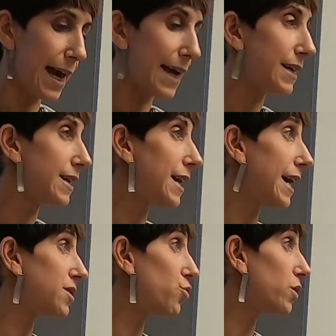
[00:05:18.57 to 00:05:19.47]
and it
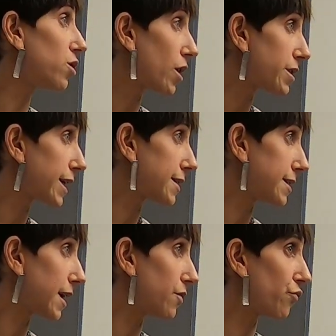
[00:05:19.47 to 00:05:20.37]
had to a large
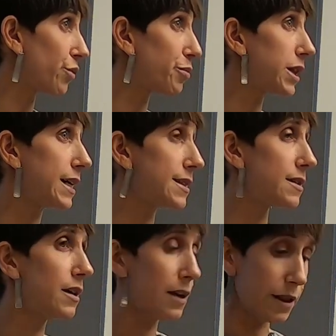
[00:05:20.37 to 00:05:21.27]
extent
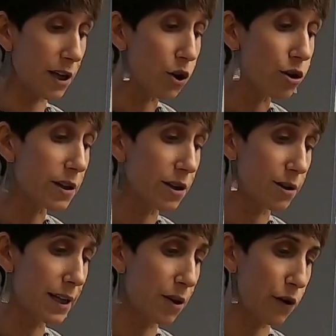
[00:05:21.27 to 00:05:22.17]
replaced the
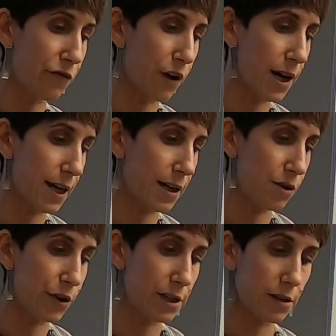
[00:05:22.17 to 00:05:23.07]
earlier lingua franca
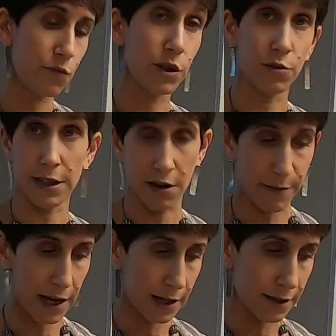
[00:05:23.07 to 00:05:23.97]
in the region, which was
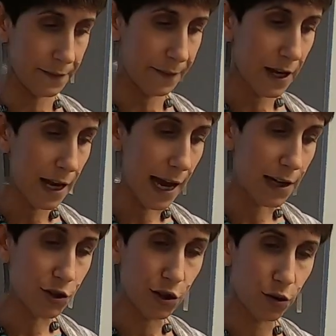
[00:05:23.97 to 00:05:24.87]
Aramaic.
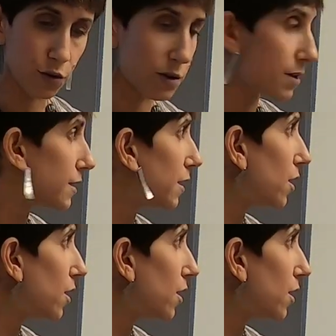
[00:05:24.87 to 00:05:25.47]
And Jews,